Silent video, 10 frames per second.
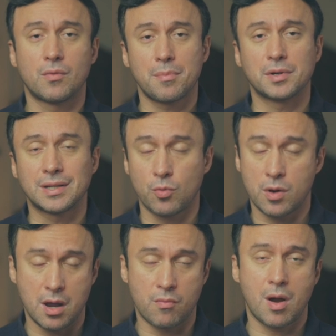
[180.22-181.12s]
rubber dam,
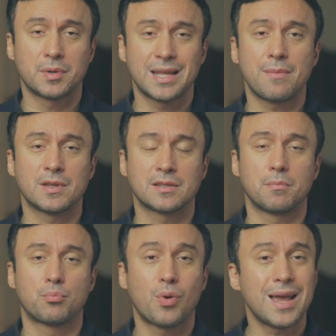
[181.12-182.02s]
where a rubber dam is
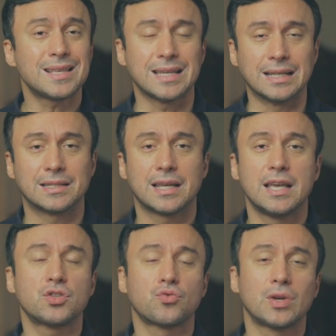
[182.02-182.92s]
present,
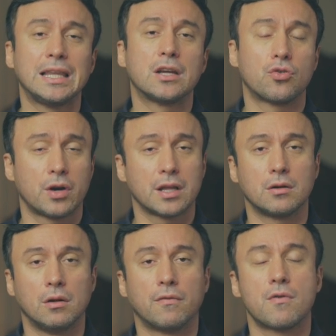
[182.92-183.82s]
is really
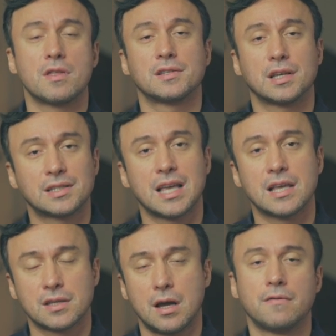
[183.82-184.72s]
critical for the
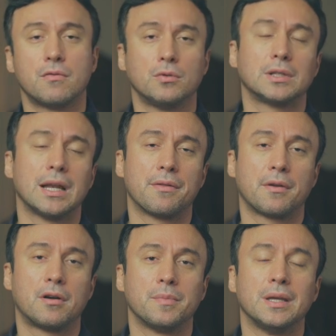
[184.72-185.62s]
success of the root canal
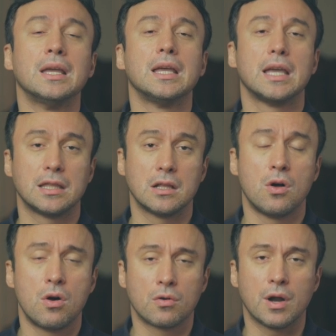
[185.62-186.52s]
therapy in the
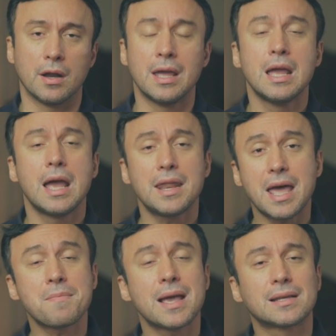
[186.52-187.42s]
long run. And
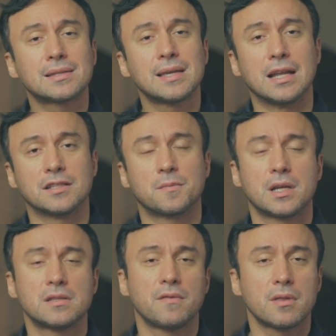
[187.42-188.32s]
that makes sense,
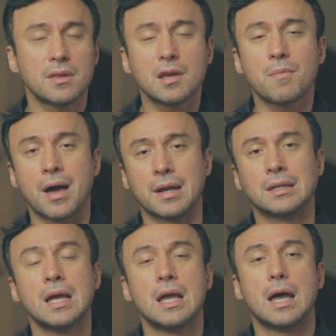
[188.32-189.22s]
because if you think about it,